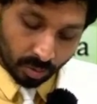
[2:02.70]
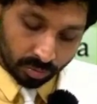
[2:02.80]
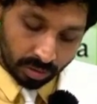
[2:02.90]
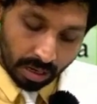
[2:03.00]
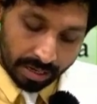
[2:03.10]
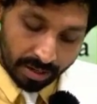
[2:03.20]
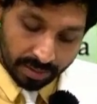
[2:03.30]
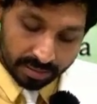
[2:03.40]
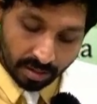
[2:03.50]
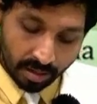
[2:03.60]
the
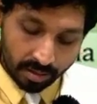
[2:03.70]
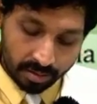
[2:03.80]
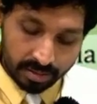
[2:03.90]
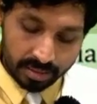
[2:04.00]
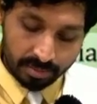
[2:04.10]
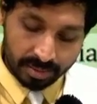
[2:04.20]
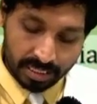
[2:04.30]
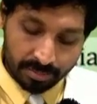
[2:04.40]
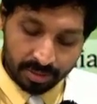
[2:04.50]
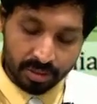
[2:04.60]
cardiovascular and other system
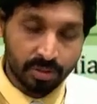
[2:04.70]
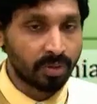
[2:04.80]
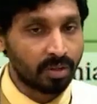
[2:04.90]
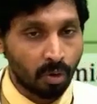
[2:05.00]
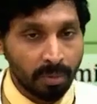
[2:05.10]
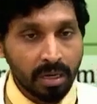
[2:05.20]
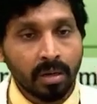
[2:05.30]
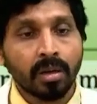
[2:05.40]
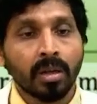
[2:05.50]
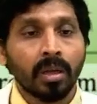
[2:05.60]
examinations were normal.
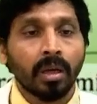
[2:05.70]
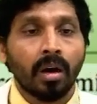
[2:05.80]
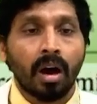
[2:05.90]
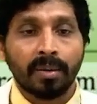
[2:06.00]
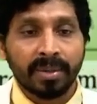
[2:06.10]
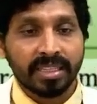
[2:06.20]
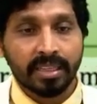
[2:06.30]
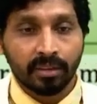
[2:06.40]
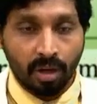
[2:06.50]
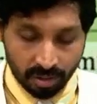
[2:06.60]

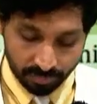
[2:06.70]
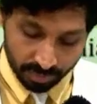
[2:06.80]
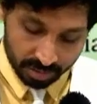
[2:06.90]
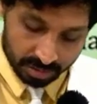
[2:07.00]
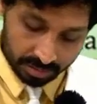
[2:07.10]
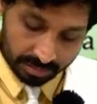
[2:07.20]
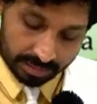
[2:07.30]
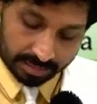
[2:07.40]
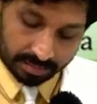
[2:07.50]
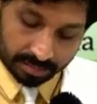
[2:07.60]
RBC, thyroid function
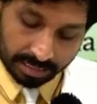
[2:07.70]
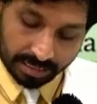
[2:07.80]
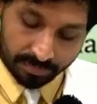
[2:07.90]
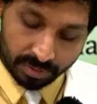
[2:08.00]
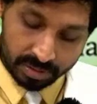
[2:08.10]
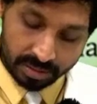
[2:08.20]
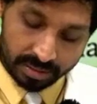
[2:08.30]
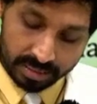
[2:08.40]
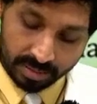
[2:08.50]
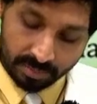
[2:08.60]
test, kidney function
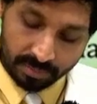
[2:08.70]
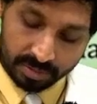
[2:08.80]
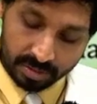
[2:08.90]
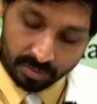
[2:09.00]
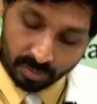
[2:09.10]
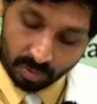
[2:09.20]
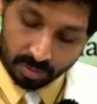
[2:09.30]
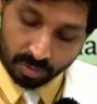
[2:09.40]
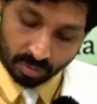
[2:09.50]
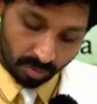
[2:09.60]
test, liver functions were
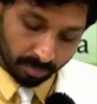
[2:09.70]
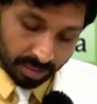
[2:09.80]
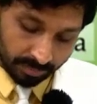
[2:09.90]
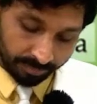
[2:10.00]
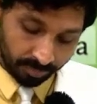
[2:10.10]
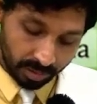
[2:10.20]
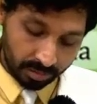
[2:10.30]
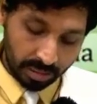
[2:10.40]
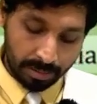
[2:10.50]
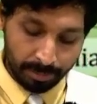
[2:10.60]
also normal.
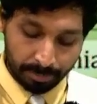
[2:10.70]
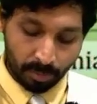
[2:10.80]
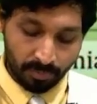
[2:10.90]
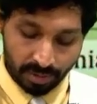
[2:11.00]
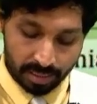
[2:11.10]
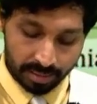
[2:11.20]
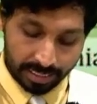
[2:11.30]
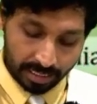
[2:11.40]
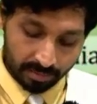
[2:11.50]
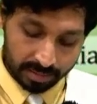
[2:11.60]
The lipid profile
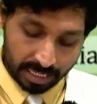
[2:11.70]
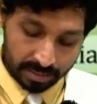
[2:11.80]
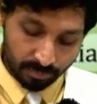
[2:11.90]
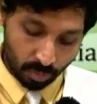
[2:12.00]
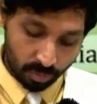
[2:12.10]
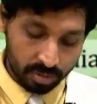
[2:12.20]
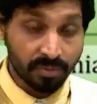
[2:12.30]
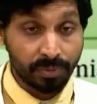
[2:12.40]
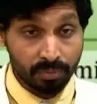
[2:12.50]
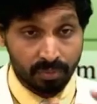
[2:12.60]
data was as follows. If
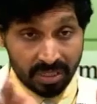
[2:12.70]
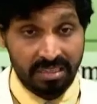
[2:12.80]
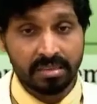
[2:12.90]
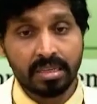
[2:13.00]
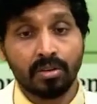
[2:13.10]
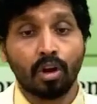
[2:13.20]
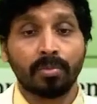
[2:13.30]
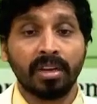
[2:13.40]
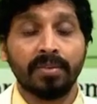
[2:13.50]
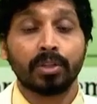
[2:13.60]
you see the
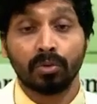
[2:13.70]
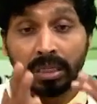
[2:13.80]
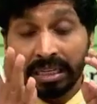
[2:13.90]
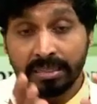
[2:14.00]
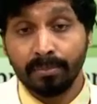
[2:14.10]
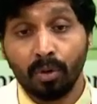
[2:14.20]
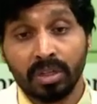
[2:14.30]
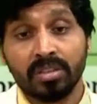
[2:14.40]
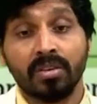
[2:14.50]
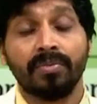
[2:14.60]
normal levels, so that is
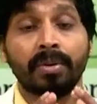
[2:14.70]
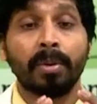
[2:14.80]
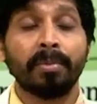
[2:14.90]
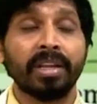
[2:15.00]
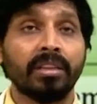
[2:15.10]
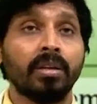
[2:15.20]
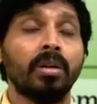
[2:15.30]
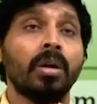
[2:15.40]
importance of remembering the